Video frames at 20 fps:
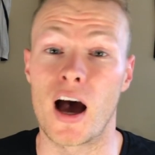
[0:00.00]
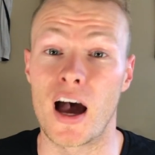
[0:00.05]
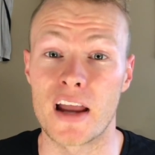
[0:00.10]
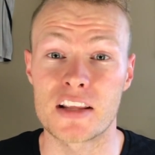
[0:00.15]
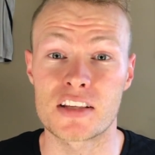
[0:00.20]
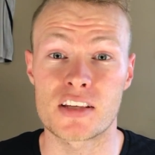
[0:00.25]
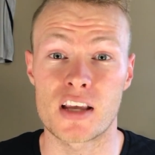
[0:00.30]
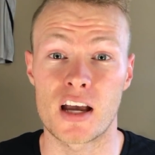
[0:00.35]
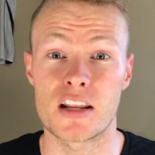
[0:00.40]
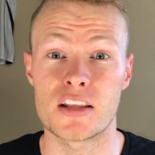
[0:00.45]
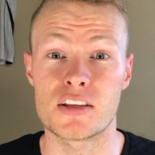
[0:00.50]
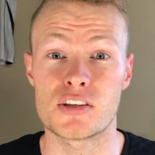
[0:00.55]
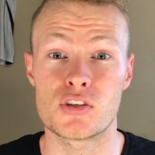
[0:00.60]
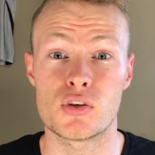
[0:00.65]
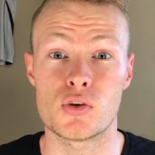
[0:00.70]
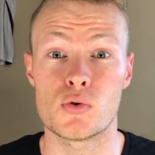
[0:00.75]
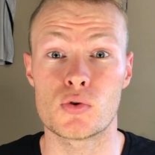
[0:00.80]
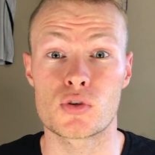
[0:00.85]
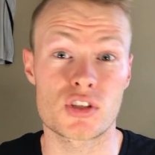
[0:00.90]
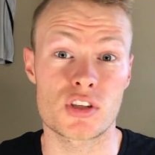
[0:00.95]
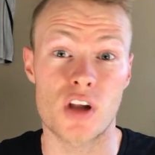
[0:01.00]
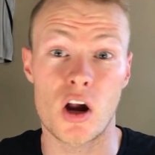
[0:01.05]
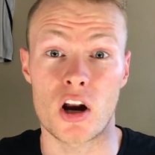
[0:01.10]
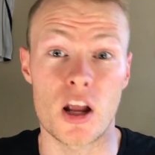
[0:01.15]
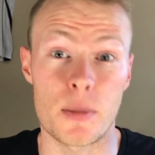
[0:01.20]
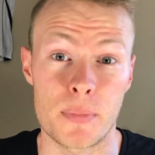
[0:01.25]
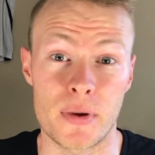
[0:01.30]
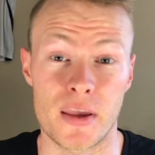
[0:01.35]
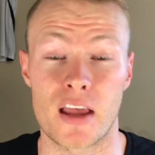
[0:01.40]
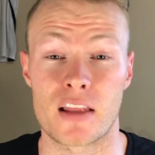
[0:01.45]
I decided to
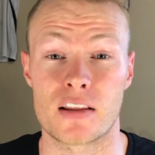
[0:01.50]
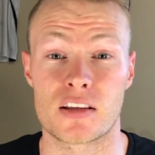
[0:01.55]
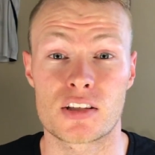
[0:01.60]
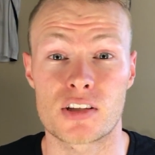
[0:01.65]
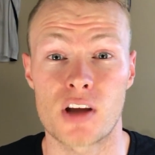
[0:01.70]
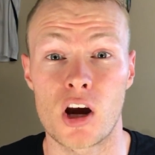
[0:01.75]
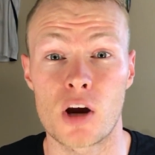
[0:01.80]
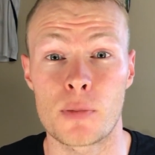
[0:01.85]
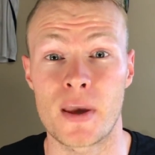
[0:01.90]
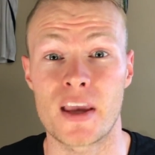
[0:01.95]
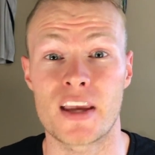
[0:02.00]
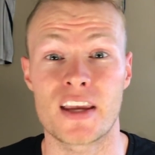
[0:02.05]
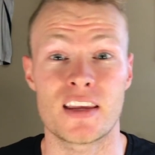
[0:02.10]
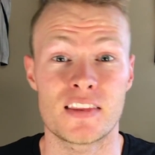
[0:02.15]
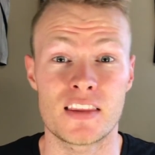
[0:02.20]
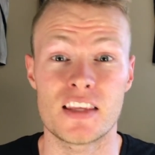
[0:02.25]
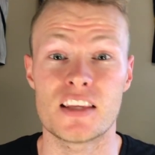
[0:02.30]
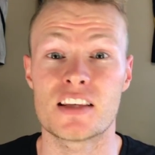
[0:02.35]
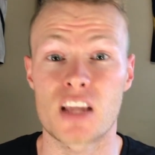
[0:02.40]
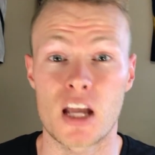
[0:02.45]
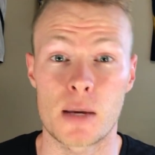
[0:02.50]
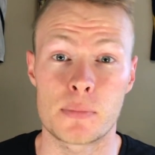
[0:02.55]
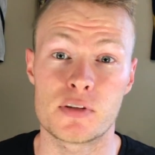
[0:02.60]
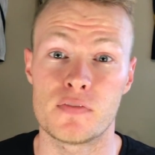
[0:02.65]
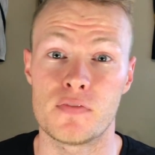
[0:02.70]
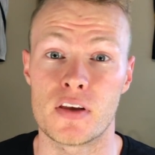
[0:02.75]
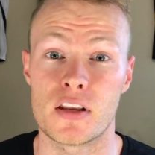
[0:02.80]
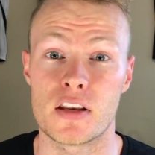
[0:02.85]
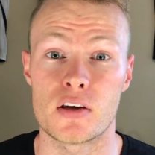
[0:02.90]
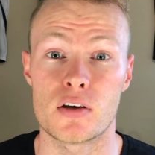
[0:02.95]
start up again, start making these types
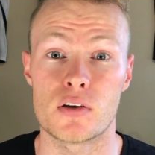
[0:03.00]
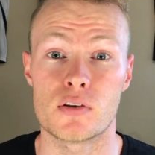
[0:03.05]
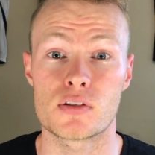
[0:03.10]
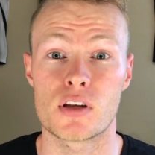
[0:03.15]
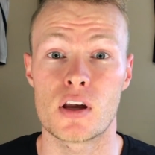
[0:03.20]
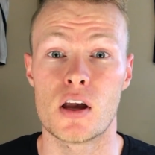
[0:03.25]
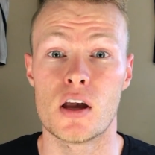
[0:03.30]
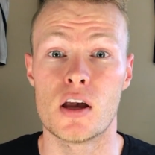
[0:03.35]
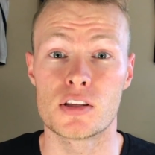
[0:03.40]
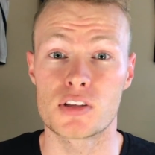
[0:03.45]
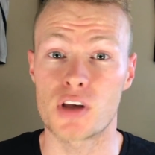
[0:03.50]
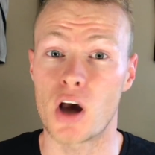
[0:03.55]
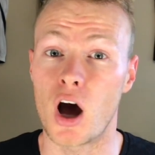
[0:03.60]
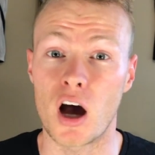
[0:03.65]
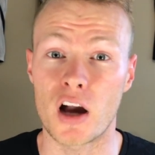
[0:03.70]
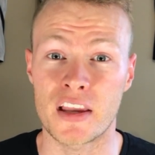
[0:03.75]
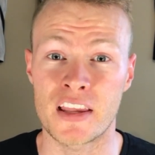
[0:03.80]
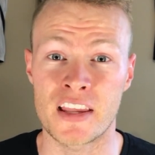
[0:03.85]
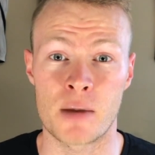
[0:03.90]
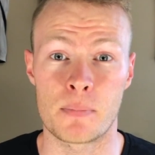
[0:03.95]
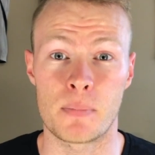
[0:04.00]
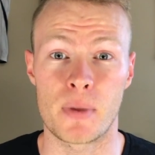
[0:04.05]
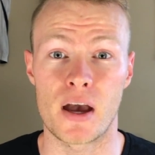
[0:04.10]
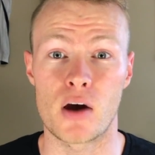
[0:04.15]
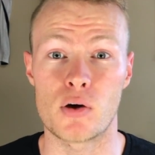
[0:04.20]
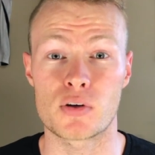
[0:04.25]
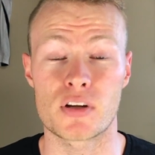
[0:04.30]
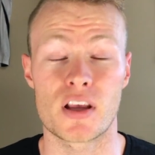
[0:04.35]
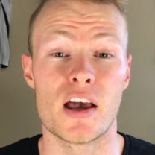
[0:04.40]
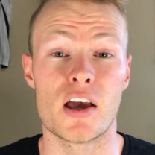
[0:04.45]
of videos, talking
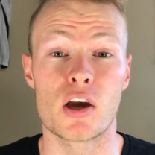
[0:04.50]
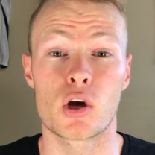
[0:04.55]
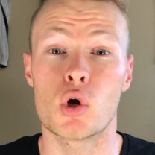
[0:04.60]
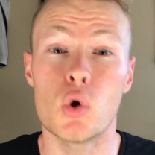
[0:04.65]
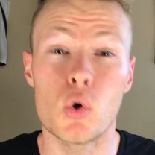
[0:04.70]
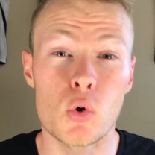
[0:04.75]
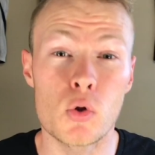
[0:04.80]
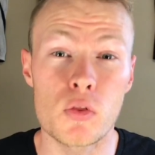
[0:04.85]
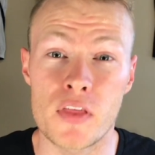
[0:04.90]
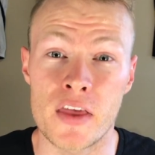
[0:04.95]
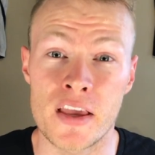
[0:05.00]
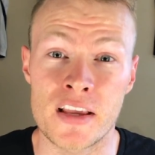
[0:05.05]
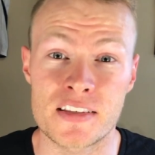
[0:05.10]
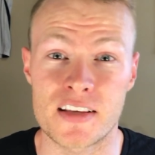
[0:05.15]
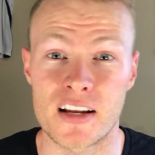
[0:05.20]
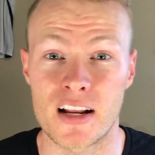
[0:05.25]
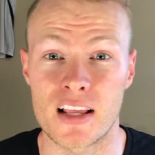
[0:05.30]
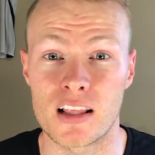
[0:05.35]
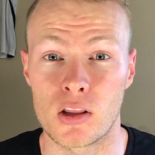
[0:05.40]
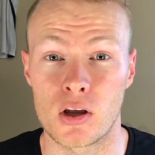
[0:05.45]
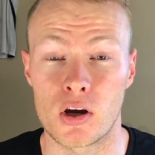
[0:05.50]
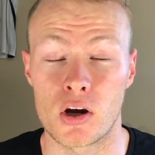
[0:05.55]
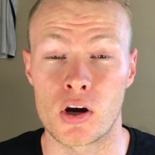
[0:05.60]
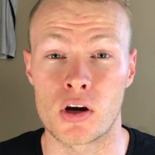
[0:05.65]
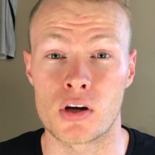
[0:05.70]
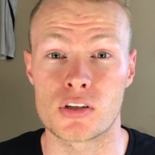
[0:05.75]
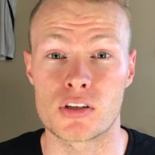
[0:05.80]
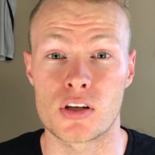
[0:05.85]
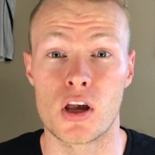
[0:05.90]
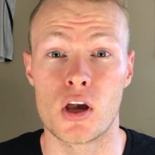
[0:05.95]
about cool things that I
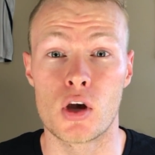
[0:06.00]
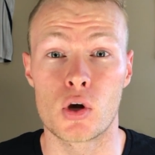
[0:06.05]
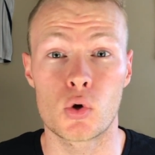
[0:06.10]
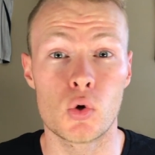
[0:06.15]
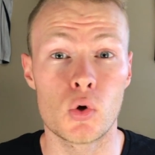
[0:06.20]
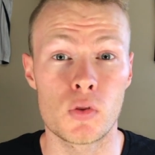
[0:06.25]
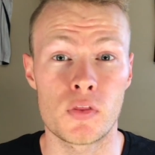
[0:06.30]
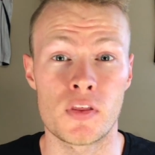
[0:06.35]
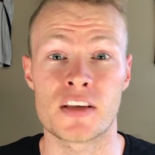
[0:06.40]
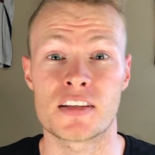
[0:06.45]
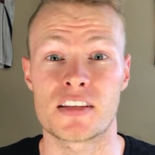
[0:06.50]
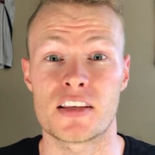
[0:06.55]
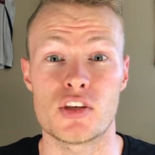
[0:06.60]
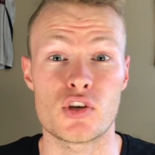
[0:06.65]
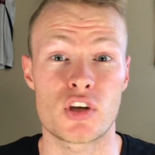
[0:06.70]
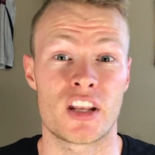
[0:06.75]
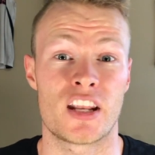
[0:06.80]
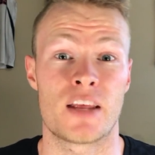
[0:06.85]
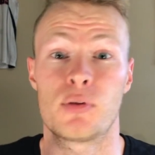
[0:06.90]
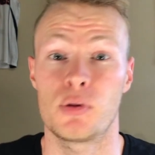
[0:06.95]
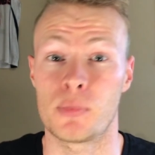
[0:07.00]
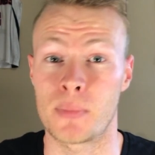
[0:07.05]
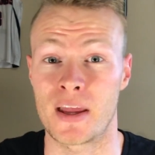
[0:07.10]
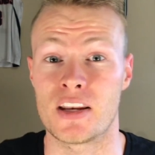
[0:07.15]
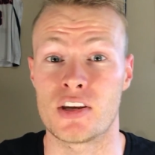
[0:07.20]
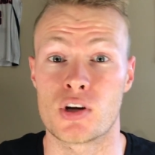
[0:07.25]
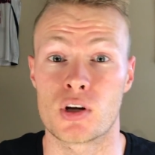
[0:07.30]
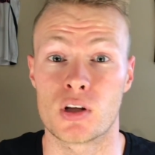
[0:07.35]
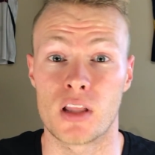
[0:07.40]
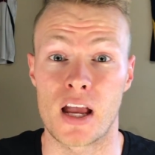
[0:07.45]
learned, cool things that you can
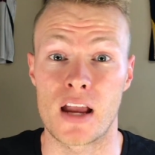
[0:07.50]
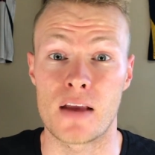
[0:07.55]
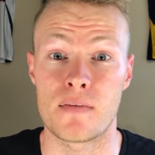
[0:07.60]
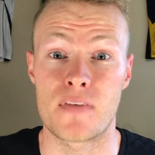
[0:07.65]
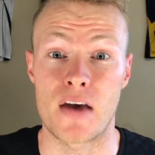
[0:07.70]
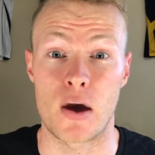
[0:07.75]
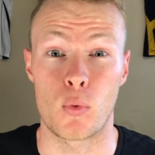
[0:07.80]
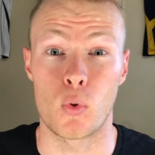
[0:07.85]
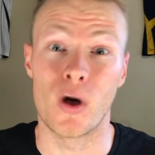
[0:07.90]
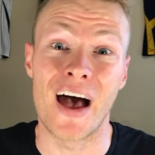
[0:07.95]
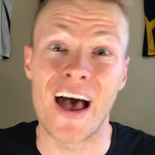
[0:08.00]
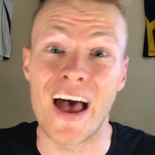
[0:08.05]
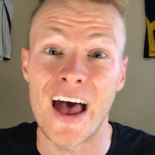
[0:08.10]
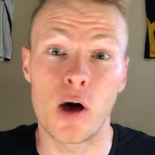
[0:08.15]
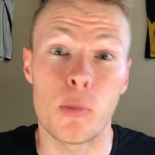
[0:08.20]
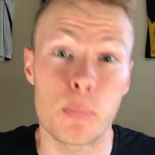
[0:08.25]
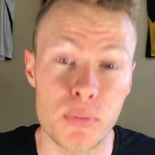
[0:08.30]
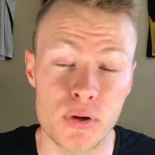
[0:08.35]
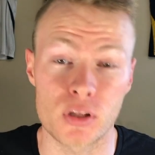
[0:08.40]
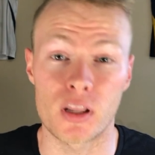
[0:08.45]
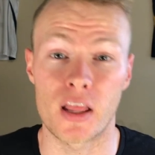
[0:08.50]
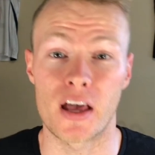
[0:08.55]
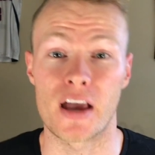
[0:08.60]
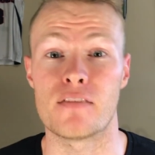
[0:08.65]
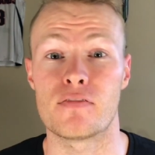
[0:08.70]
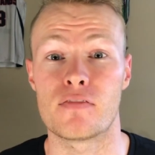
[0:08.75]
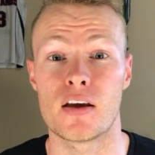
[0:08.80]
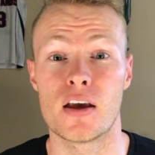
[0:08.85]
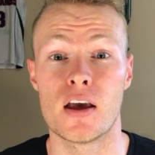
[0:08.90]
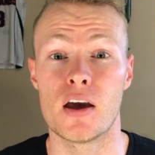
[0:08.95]
implement in your life that will help your
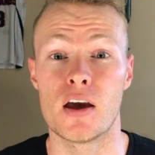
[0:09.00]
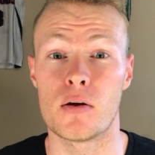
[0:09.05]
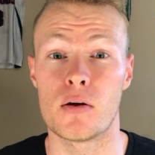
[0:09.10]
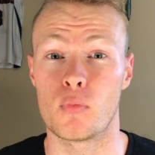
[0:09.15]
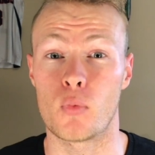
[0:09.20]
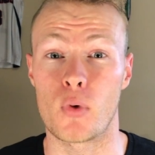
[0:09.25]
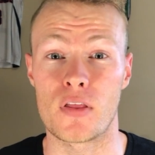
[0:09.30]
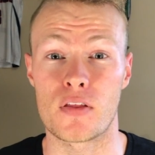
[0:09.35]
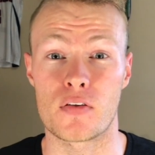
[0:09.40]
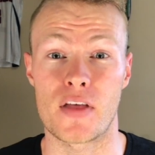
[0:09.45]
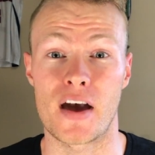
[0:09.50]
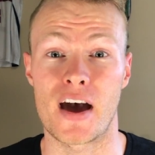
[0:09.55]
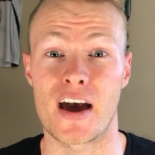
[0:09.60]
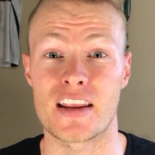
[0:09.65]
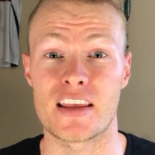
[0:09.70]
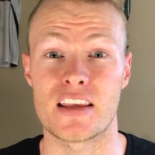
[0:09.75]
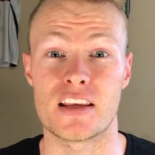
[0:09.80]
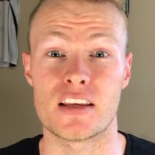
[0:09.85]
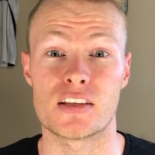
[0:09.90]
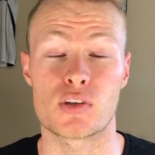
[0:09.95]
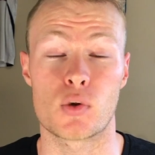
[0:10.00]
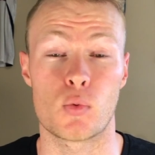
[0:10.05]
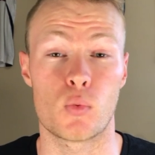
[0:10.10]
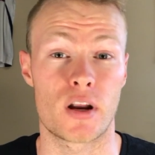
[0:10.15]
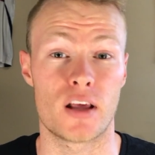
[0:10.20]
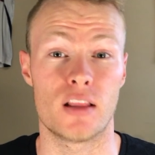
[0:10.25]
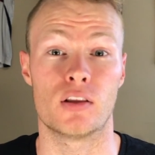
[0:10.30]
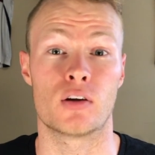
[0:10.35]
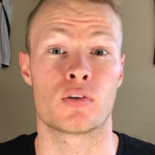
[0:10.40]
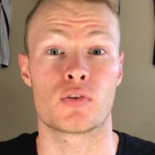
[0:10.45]
life whether that is
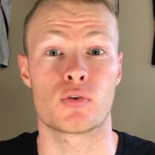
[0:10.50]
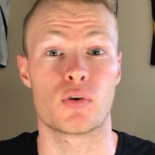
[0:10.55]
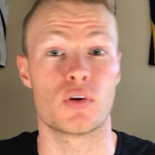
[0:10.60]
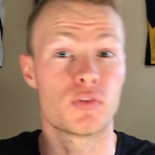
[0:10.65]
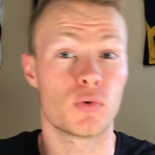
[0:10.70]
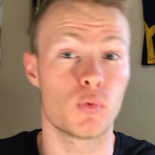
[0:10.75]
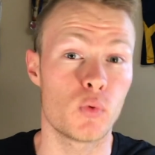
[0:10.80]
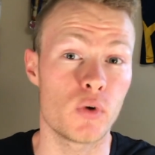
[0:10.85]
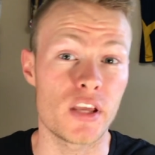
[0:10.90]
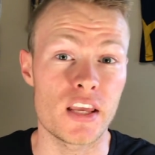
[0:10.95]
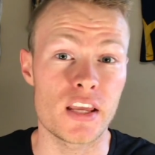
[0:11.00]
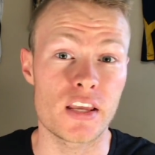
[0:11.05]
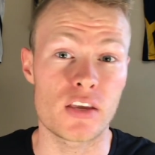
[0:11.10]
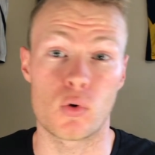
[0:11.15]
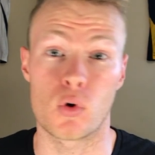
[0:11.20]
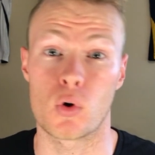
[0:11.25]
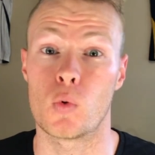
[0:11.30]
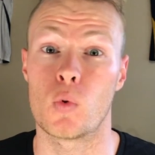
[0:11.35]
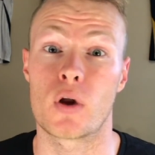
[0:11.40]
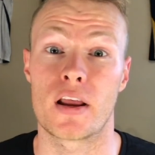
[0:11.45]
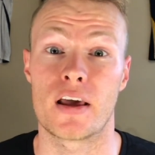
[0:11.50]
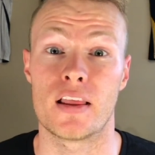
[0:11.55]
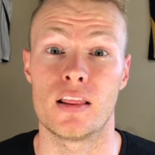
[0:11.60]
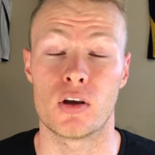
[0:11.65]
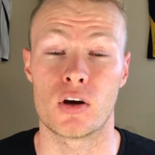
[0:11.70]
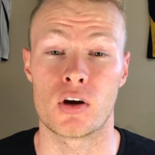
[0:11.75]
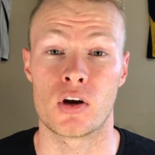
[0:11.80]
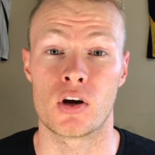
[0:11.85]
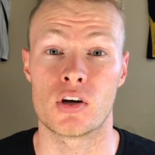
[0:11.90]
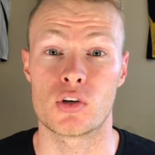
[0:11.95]
what I learned throughout the week or what I
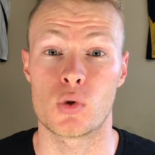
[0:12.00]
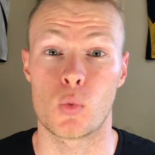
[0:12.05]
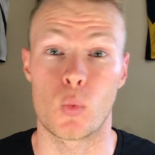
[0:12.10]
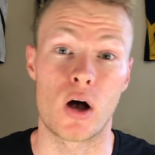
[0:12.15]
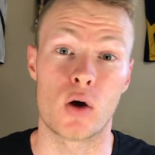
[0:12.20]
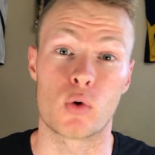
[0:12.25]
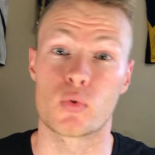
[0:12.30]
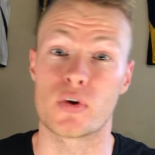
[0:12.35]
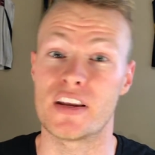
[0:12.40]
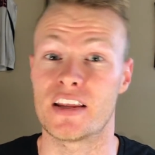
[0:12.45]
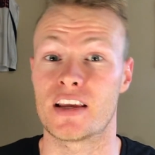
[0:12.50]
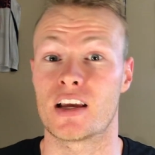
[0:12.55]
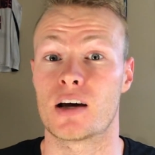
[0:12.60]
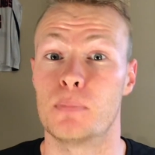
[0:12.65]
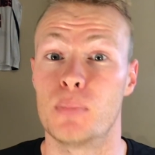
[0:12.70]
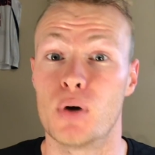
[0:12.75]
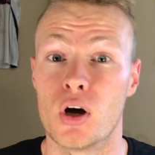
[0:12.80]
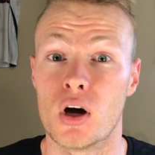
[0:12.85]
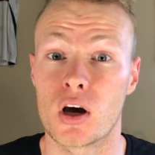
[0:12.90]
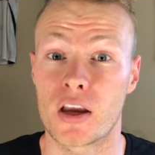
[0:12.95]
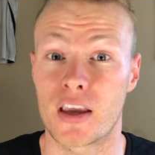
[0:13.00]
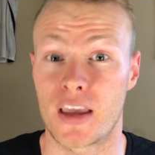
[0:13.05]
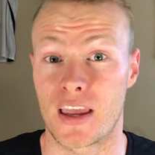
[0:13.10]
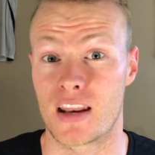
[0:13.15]
learned while reading a book.